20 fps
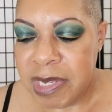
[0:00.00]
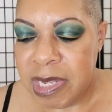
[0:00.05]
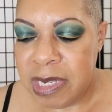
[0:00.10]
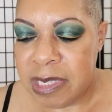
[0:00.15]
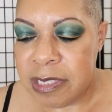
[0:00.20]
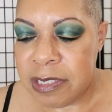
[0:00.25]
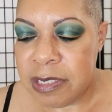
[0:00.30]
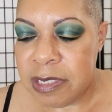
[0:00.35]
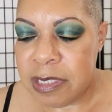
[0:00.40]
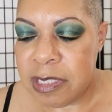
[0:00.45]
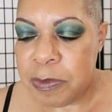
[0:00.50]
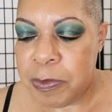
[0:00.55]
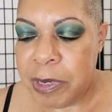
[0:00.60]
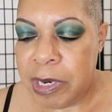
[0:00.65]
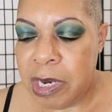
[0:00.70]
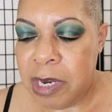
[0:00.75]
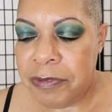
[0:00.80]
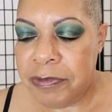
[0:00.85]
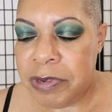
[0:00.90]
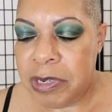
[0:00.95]
And it's
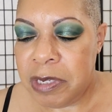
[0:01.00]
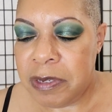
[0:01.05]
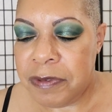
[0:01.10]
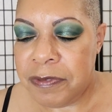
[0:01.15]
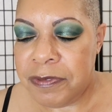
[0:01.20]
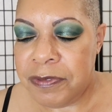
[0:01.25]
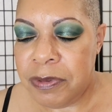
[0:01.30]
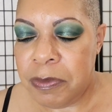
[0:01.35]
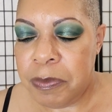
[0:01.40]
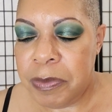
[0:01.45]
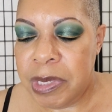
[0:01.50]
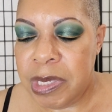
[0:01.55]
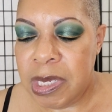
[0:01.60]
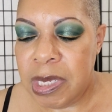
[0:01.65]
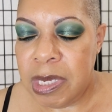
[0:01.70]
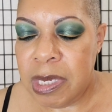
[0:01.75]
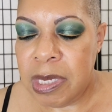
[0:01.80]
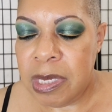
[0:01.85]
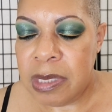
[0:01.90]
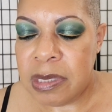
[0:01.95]
inspiring for
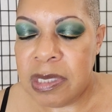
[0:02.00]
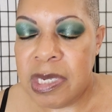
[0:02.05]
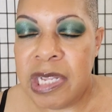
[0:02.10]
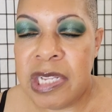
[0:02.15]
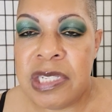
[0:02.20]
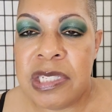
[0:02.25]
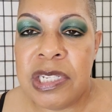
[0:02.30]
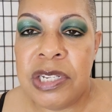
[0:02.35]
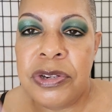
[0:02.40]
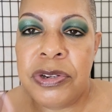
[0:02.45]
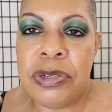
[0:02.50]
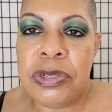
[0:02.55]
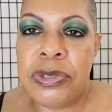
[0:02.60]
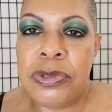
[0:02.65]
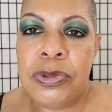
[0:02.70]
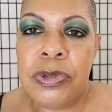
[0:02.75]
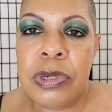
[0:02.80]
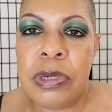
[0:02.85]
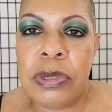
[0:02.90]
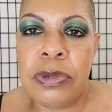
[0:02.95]
me to like see her
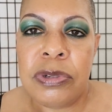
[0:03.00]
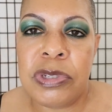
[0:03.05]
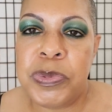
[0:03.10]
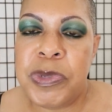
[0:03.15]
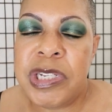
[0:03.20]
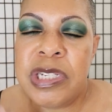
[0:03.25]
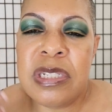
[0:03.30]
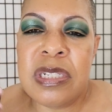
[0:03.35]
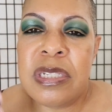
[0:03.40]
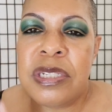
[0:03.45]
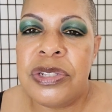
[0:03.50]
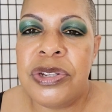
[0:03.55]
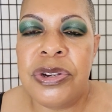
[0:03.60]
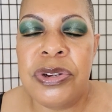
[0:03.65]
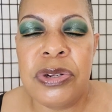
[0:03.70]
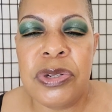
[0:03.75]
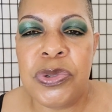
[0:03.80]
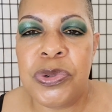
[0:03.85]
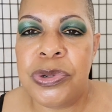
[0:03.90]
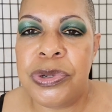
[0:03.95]
do her looks because this is
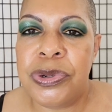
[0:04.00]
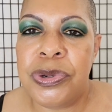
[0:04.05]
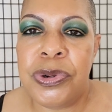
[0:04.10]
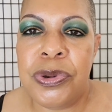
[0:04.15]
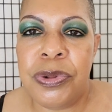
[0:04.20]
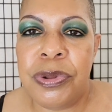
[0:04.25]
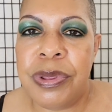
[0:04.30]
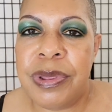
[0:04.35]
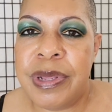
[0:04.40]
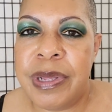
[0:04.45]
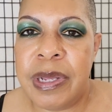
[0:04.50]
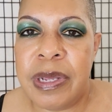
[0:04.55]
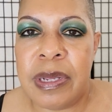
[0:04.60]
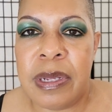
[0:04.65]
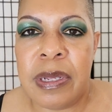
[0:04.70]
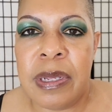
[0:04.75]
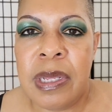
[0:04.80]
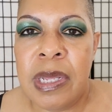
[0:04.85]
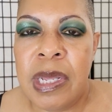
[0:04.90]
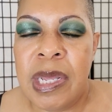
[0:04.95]
her doing her own
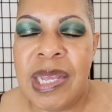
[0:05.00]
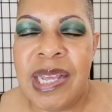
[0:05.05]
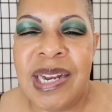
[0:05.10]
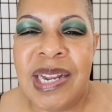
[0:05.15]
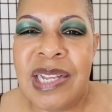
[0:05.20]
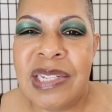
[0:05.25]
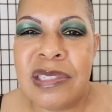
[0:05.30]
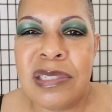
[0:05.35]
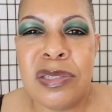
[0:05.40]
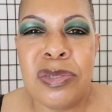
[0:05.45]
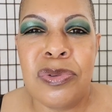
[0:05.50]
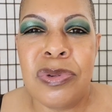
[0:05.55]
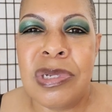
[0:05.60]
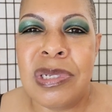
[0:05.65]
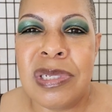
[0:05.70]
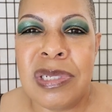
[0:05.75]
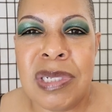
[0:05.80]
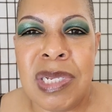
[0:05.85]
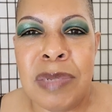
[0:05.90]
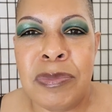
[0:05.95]
thing and not just doing
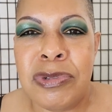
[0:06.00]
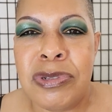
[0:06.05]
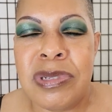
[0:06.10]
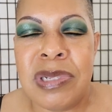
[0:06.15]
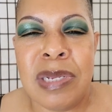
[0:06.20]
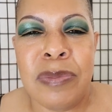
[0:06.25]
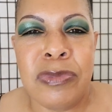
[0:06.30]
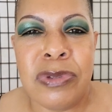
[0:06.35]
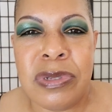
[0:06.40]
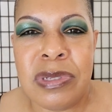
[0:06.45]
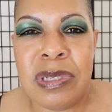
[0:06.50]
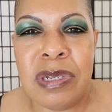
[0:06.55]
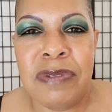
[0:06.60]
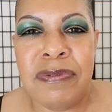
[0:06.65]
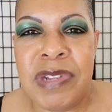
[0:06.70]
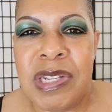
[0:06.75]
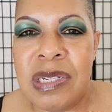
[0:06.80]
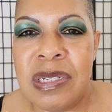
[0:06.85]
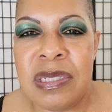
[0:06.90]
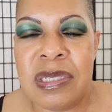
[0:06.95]
the same old, same old
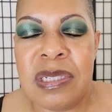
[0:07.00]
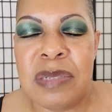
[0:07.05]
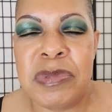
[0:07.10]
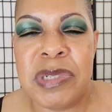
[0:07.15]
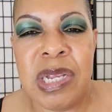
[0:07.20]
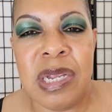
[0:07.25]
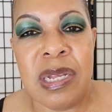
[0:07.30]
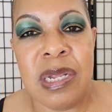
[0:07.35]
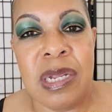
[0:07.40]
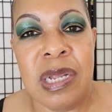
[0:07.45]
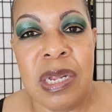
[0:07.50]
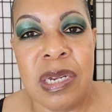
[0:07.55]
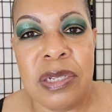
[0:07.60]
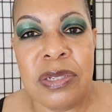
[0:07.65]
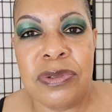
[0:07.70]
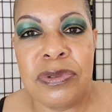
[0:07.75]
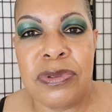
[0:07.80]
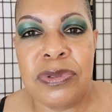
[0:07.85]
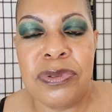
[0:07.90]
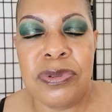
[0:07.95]
stuff that it seems like a lot of
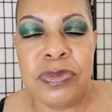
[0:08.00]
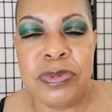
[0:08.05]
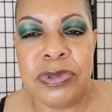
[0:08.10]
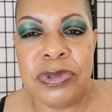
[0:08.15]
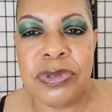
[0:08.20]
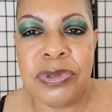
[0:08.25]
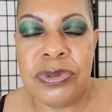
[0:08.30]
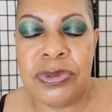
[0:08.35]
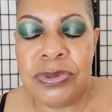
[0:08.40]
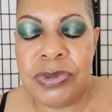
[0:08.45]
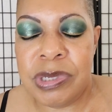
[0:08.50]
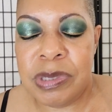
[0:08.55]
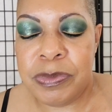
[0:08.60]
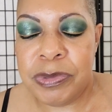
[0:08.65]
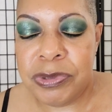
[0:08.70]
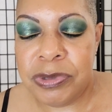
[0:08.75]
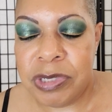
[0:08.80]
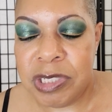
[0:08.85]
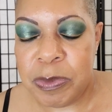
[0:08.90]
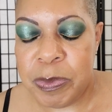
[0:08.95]
YouTubers do in the
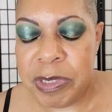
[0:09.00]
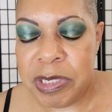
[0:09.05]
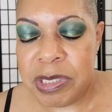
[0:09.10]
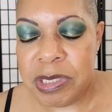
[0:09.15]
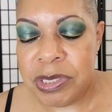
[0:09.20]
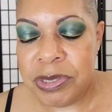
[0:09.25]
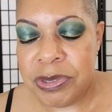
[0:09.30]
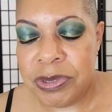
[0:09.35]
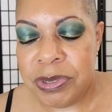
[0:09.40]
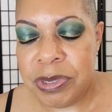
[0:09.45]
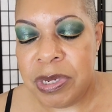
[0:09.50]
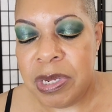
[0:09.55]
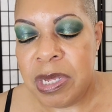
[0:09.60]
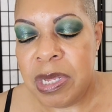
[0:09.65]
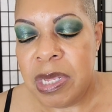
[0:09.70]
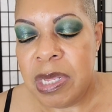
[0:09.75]
beauty space here.